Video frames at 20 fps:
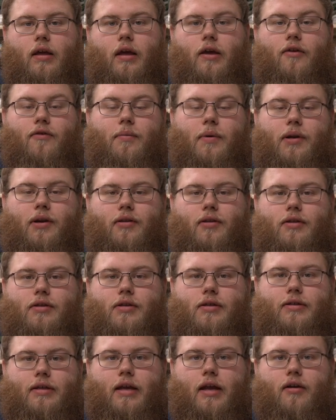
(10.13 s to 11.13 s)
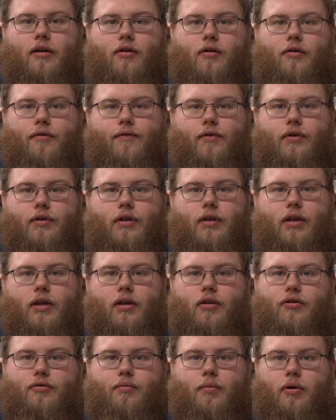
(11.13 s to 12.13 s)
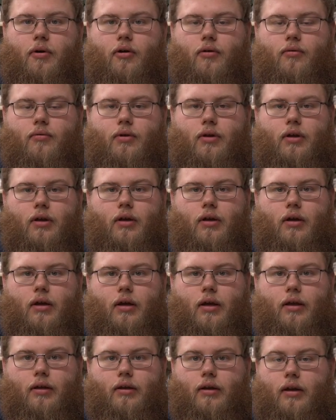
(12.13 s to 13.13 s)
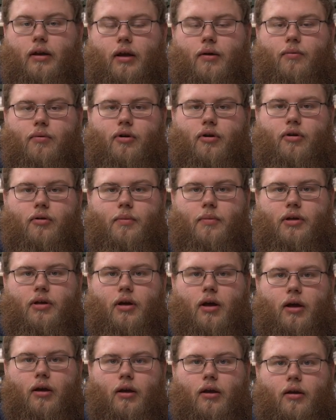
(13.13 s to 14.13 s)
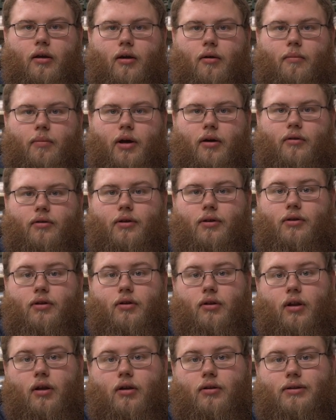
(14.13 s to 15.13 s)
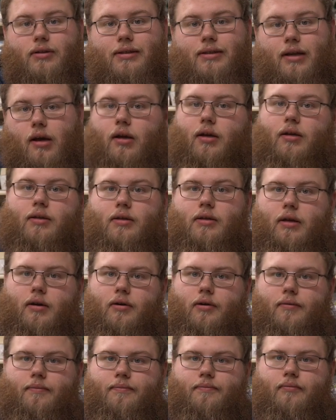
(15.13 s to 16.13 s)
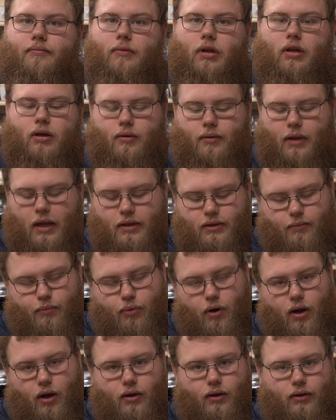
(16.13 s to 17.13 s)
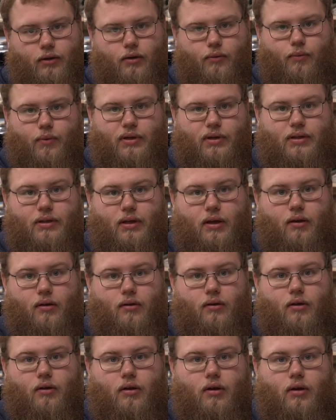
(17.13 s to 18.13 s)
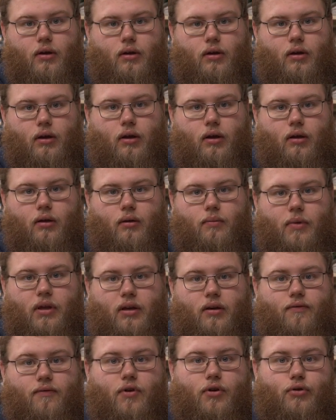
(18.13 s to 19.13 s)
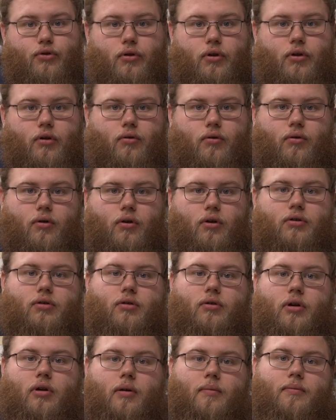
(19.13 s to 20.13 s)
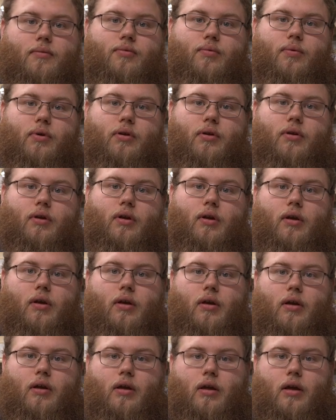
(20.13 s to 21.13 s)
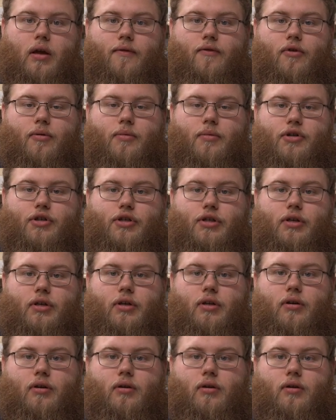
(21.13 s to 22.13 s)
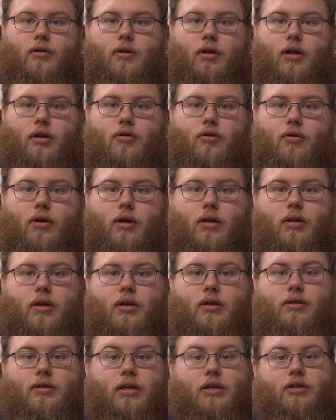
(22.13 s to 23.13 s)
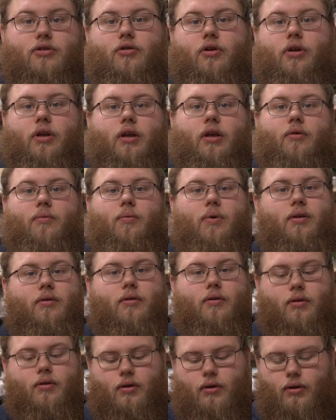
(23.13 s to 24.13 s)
Hey everybody, this is Zach over at the Edge Pro, and today we're going to be talking about the Deluxe Socket Setter. That's a product that we sell individually, or also comes with every machine that you get the accessory kit with.